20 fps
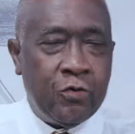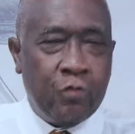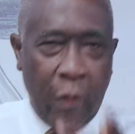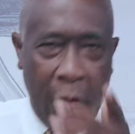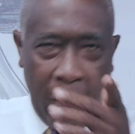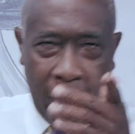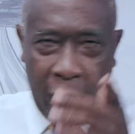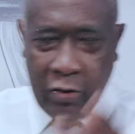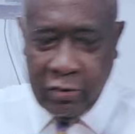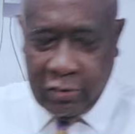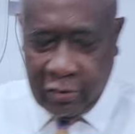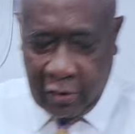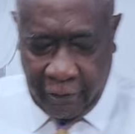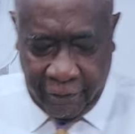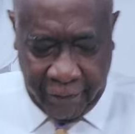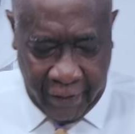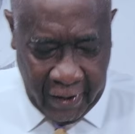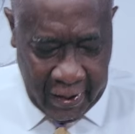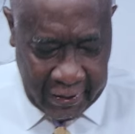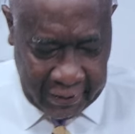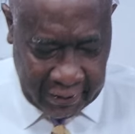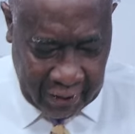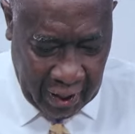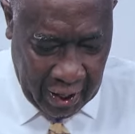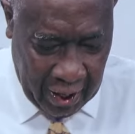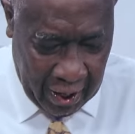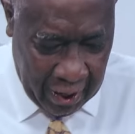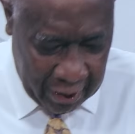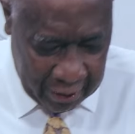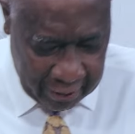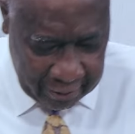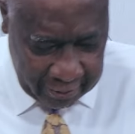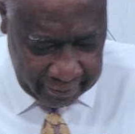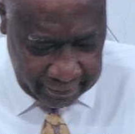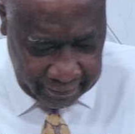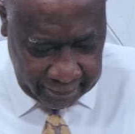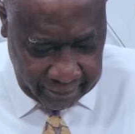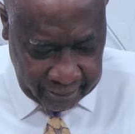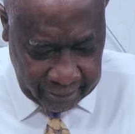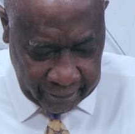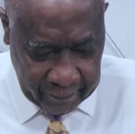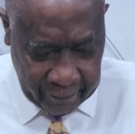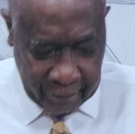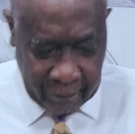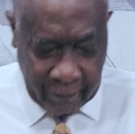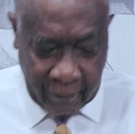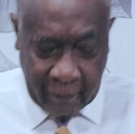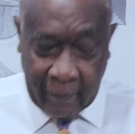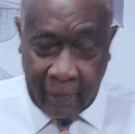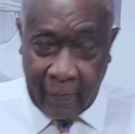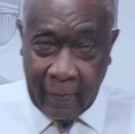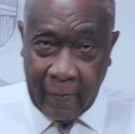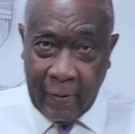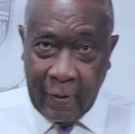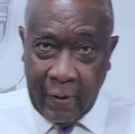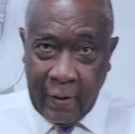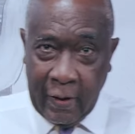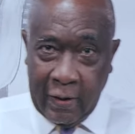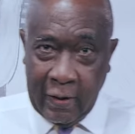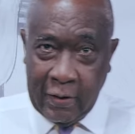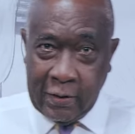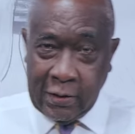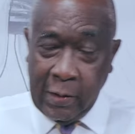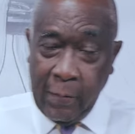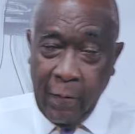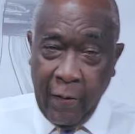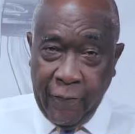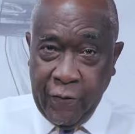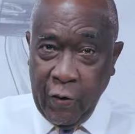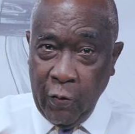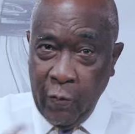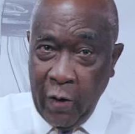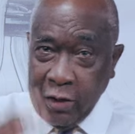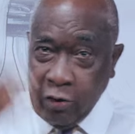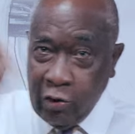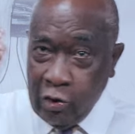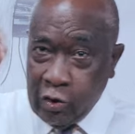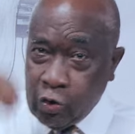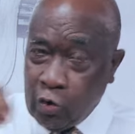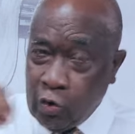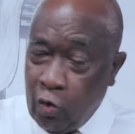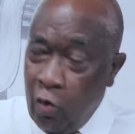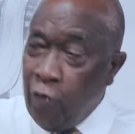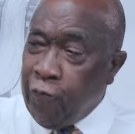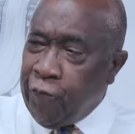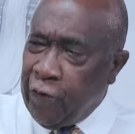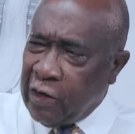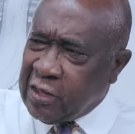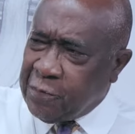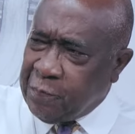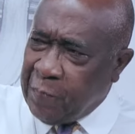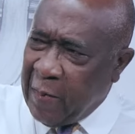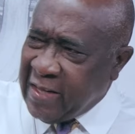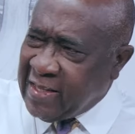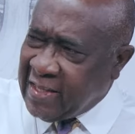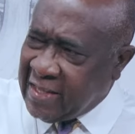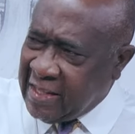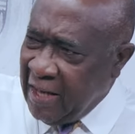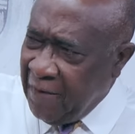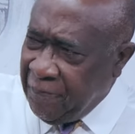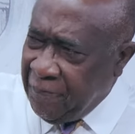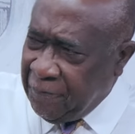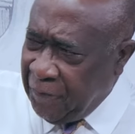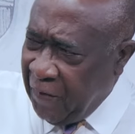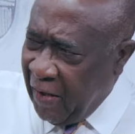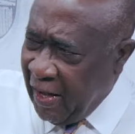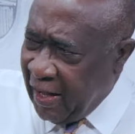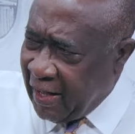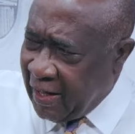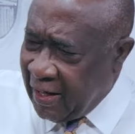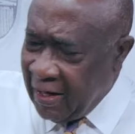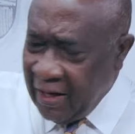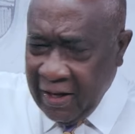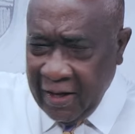where most of us are. Some of you went to school for specific